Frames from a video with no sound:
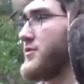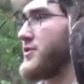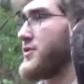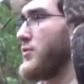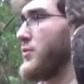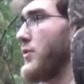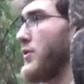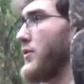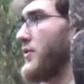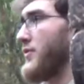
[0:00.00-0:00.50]

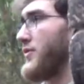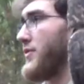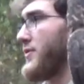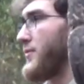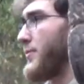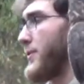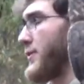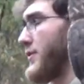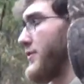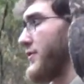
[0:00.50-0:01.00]
squirrels
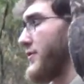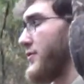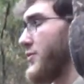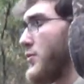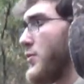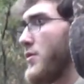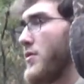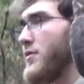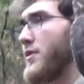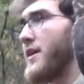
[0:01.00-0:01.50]
is because a
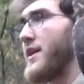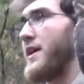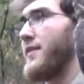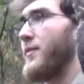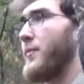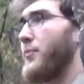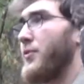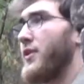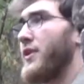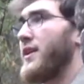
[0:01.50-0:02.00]
squirrel can have
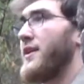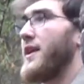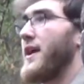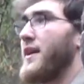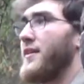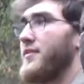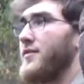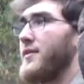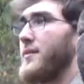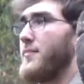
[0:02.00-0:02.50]
a pretty
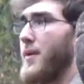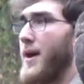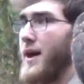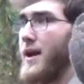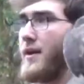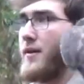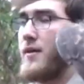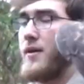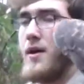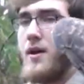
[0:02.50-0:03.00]
nasty
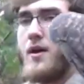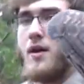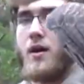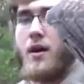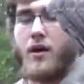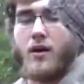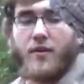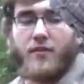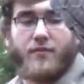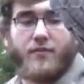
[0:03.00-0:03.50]
bite.
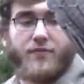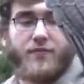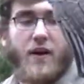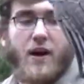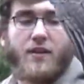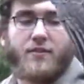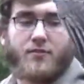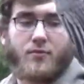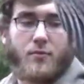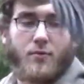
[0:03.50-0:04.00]
A
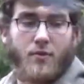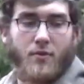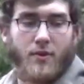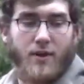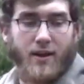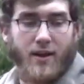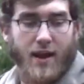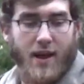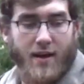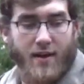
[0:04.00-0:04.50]
fox squirrel
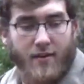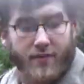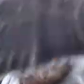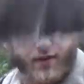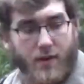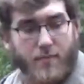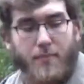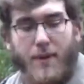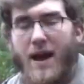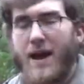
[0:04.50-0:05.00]
can have
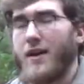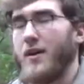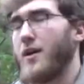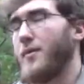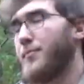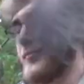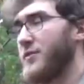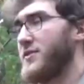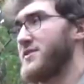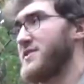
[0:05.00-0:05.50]
a bite
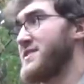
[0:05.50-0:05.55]
upwards